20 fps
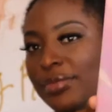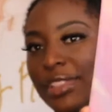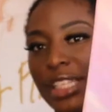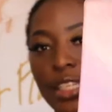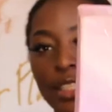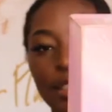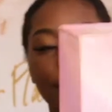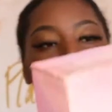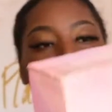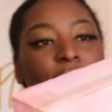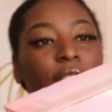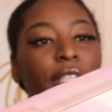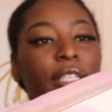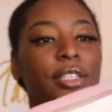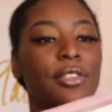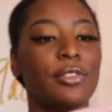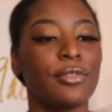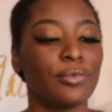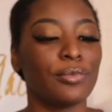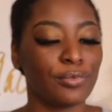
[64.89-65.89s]
It's really
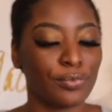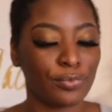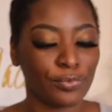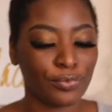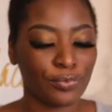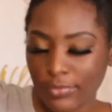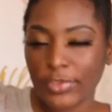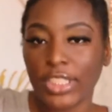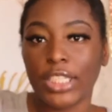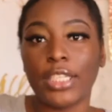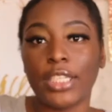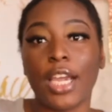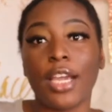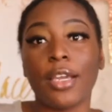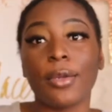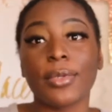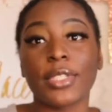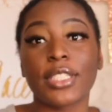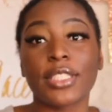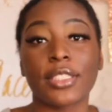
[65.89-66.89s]
cute. Y'all,
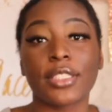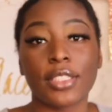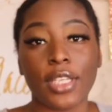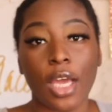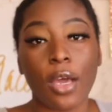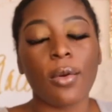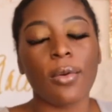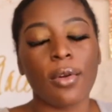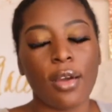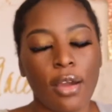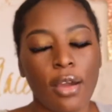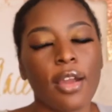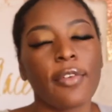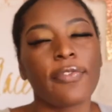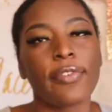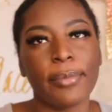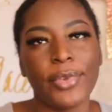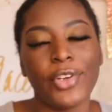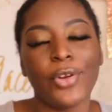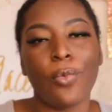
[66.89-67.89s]
it was so hard
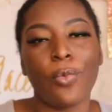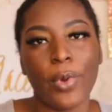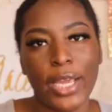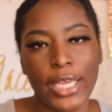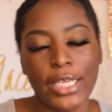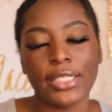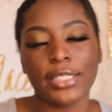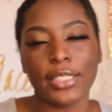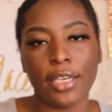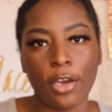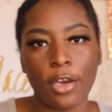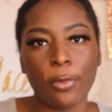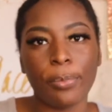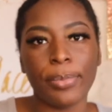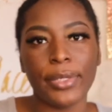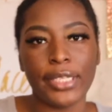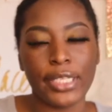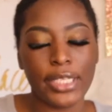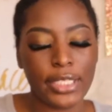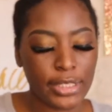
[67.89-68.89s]
for me to wait to
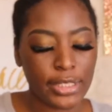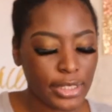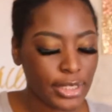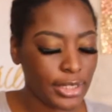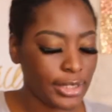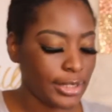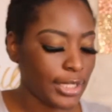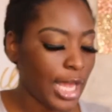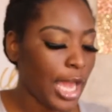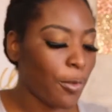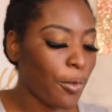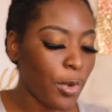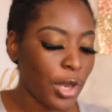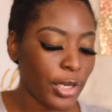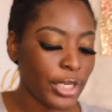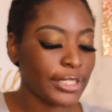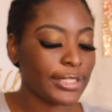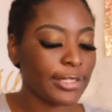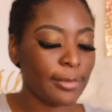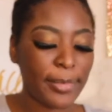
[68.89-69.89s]
open this because I
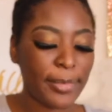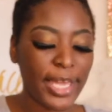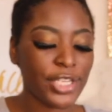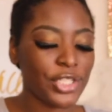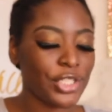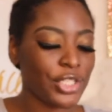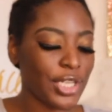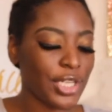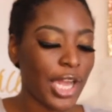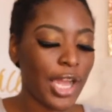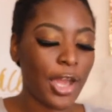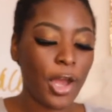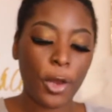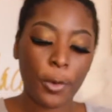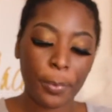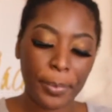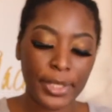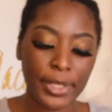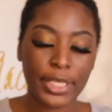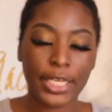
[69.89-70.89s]
wanted to make sure I
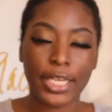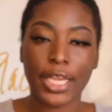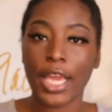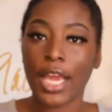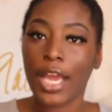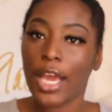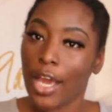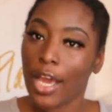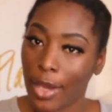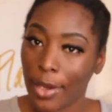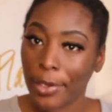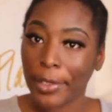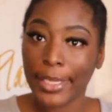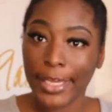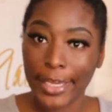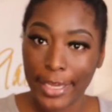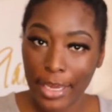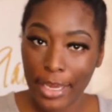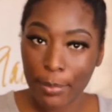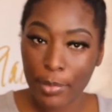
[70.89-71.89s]
opened it on
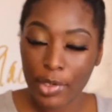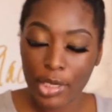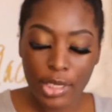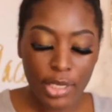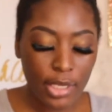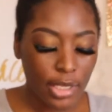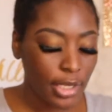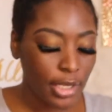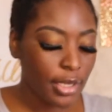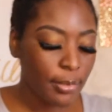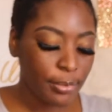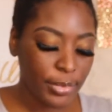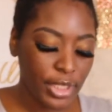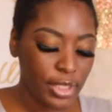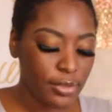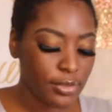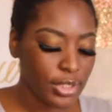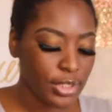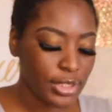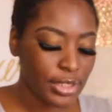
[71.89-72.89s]
camera, but
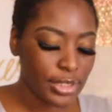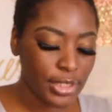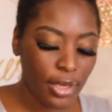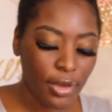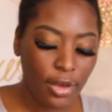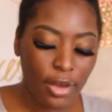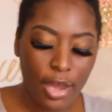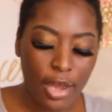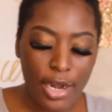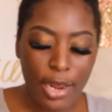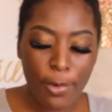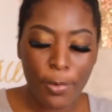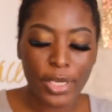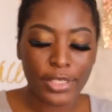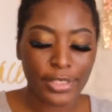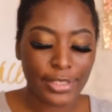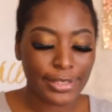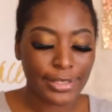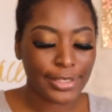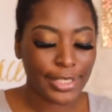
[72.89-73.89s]
it was just so hard. I wanted
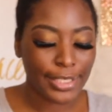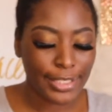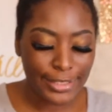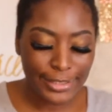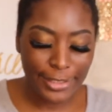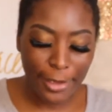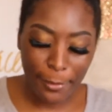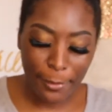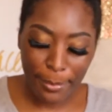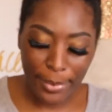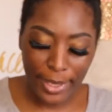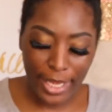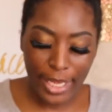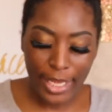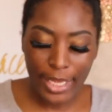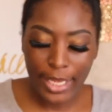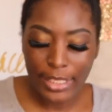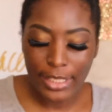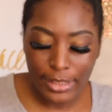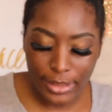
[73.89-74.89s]
to see it so
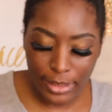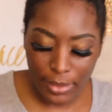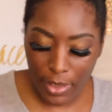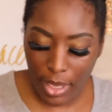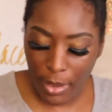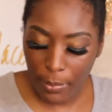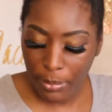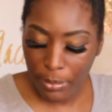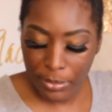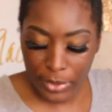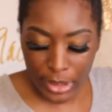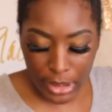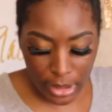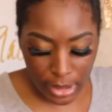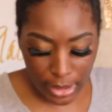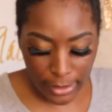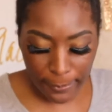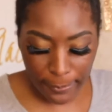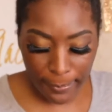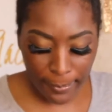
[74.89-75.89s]
bad, so I'm
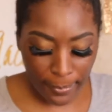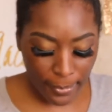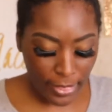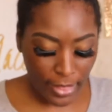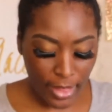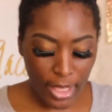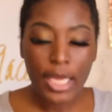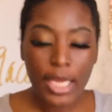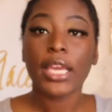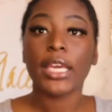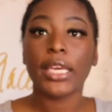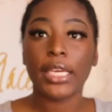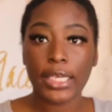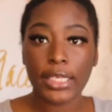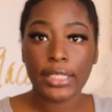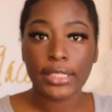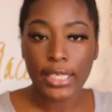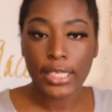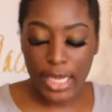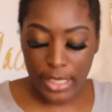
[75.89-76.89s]
really
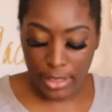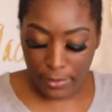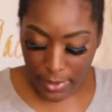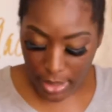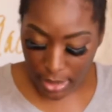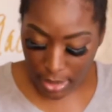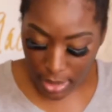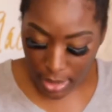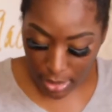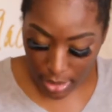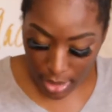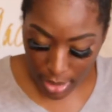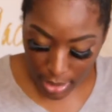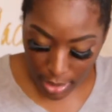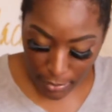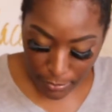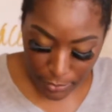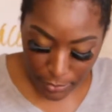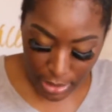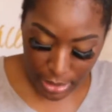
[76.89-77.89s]
excited right now about it.
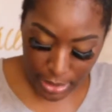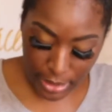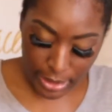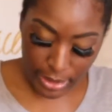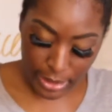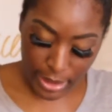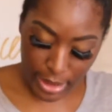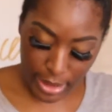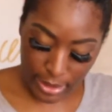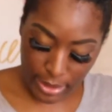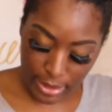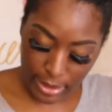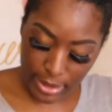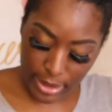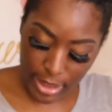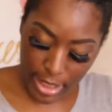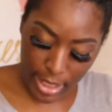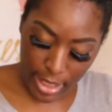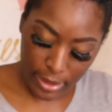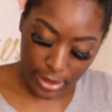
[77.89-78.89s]
I'm really excited to
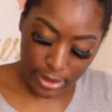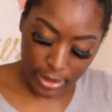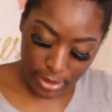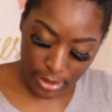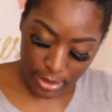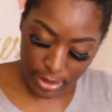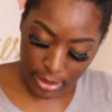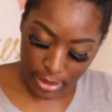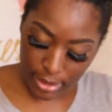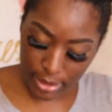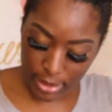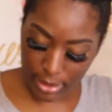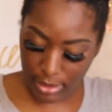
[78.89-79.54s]
see how it looks.